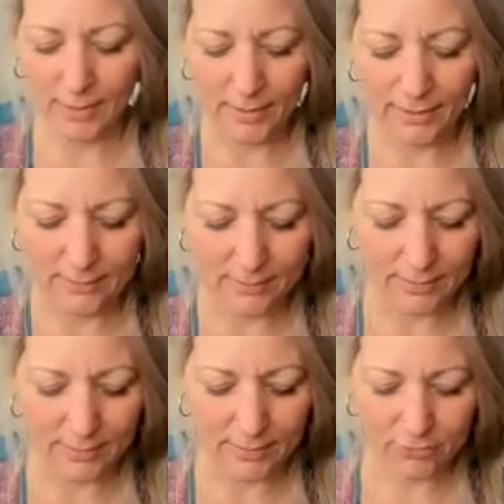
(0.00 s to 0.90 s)
And
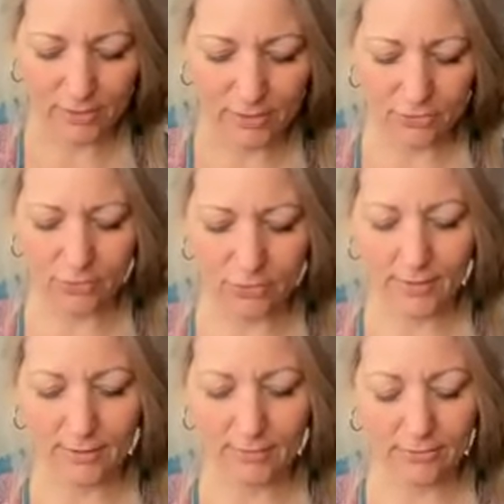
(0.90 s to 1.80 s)
it changes your
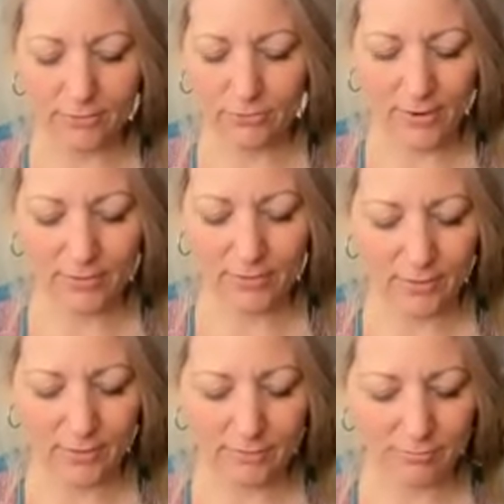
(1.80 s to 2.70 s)
life
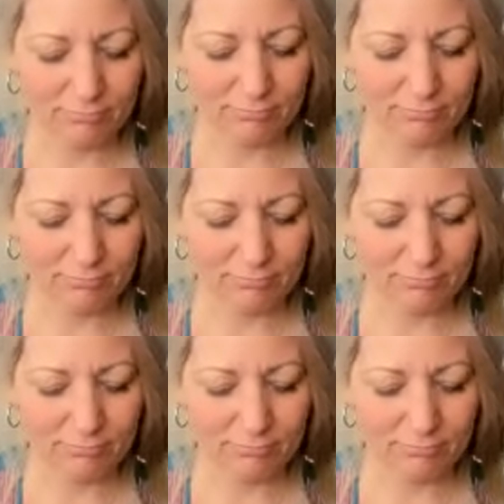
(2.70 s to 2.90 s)
drastically.